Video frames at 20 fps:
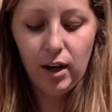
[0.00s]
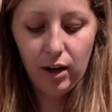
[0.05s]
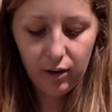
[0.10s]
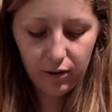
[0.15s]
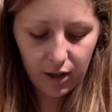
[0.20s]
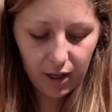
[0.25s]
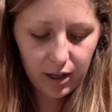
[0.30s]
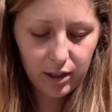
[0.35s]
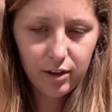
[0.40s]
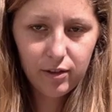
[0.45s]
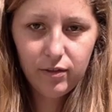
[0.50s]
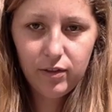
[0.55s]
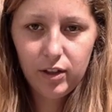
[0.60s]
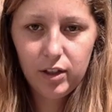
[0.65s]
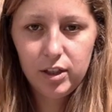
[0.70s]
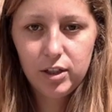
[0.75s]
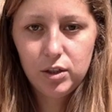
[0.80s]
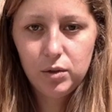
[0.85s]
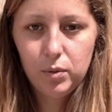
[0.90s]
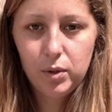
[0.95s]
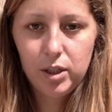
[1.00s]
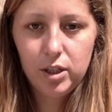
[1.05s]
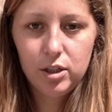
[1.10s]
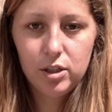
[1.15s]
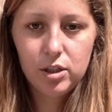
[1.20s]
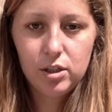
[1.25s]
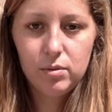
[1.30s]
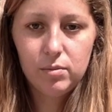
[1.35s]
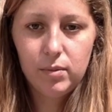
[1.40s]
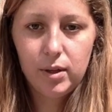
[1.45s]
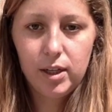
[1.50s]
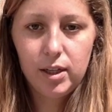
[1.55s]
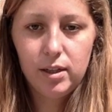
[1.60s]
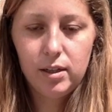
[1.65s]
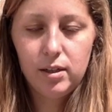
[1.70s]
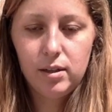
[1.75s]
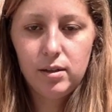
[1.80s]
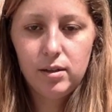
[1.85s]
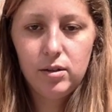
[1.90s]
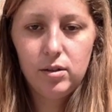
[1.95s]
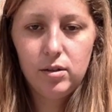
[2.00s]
I'll kind of feel a twinge in my,